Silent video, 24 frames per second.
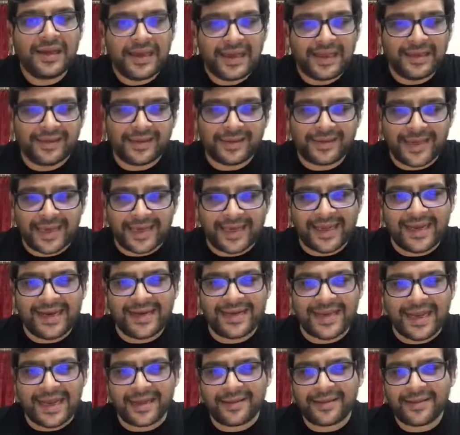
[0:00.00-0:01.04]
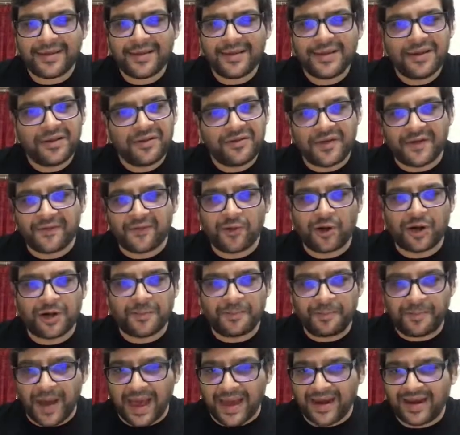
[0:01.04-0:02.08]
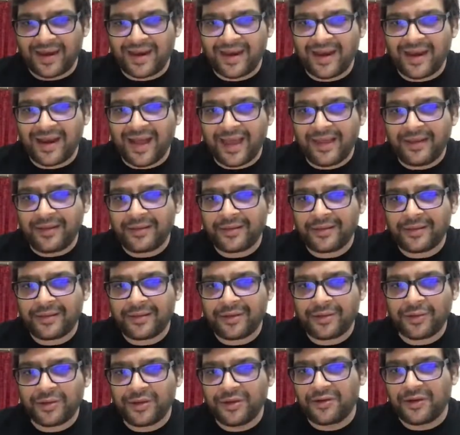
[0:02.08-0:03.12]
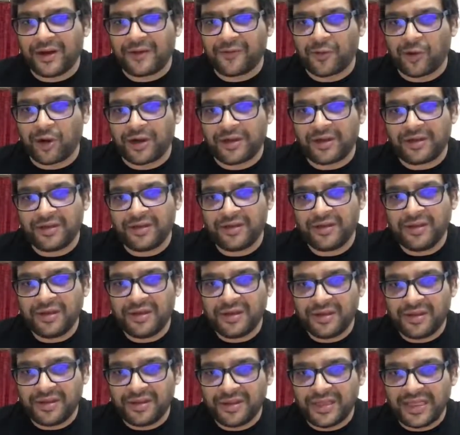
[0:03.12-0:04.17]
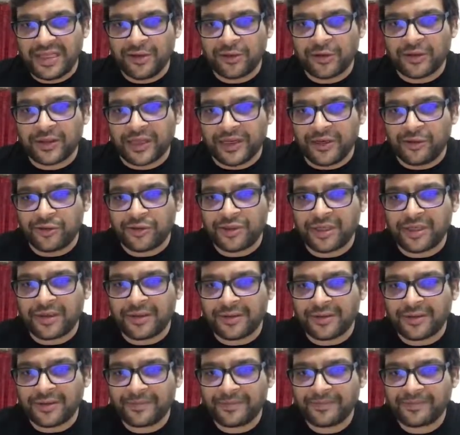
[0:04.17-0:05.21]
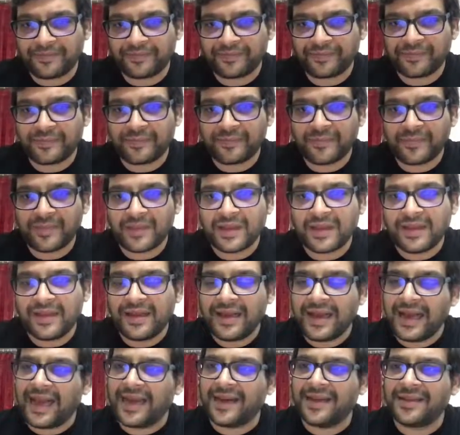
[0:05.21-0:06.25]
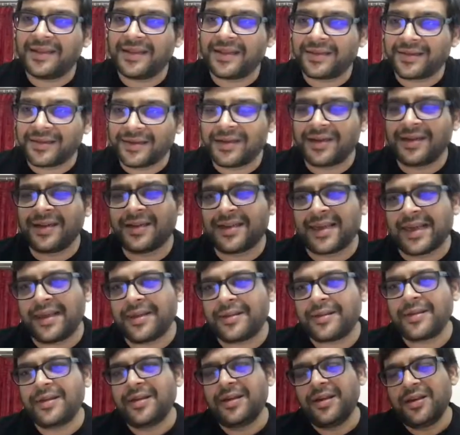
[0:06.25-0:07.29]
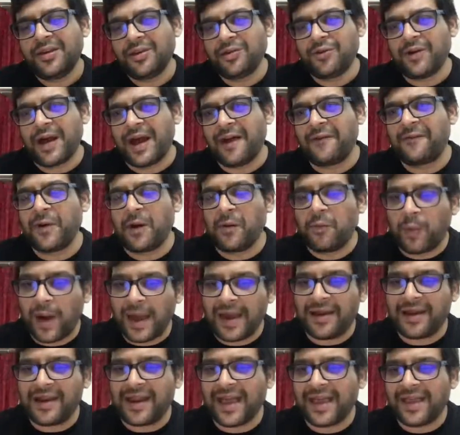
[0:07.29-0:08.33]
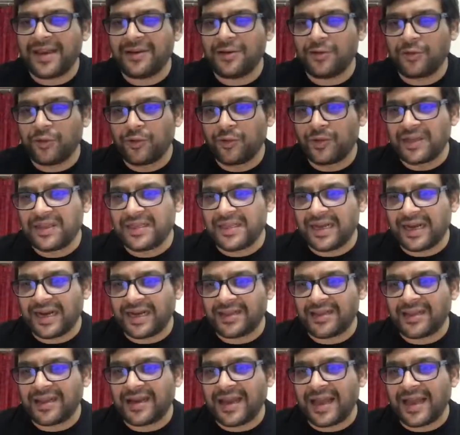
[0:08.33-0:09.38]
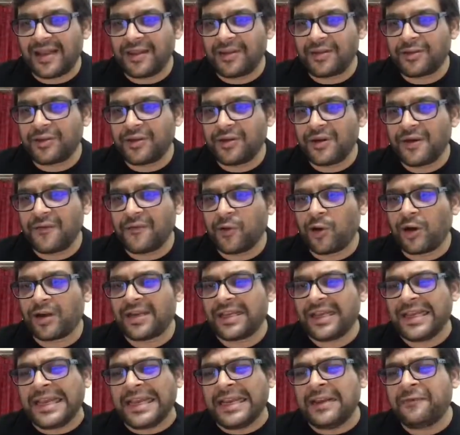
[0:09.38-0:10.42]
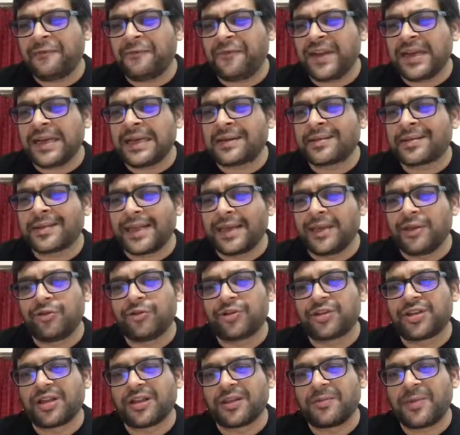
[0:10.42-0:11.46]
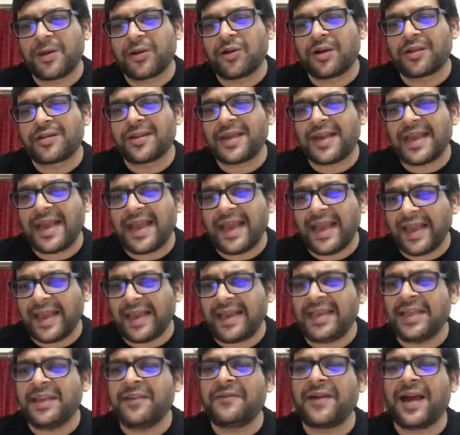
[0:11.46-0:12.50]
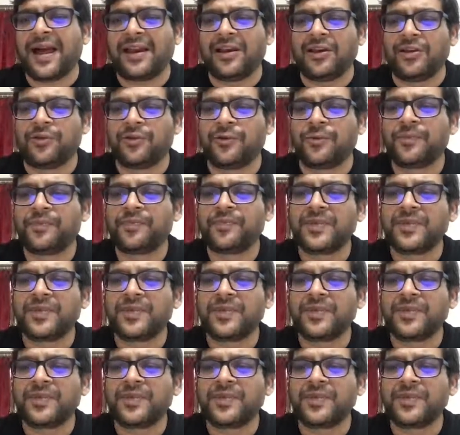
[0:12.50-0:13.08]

In the second case, you have got parallel lines, so you have got 0 solutions. And in the third case, you have one line over the other line, so you have got infinite solutions, because any value